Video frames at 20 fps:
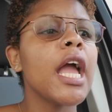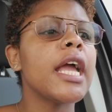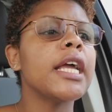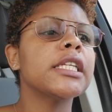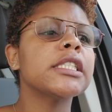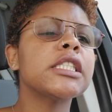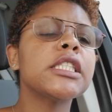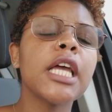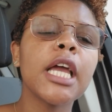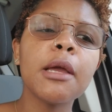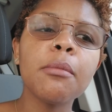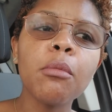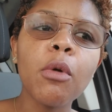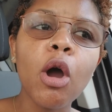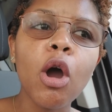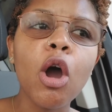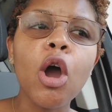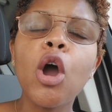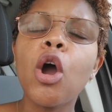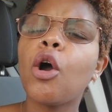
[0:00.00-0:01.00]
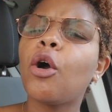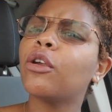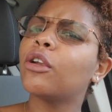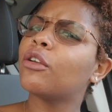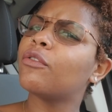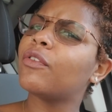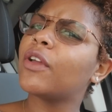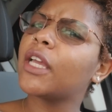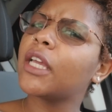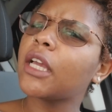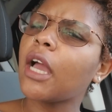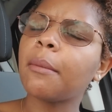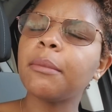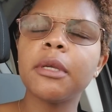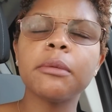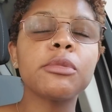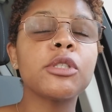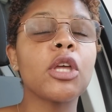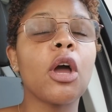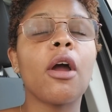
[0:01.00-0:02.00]
and Tamar on
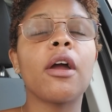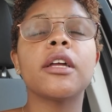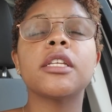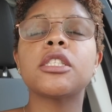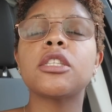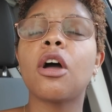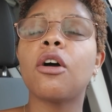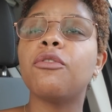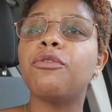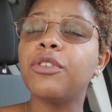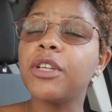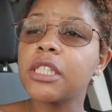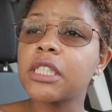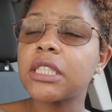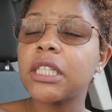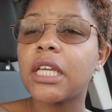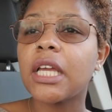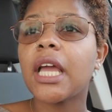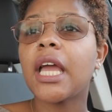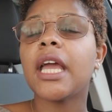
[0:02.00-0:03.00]
a saw Vincent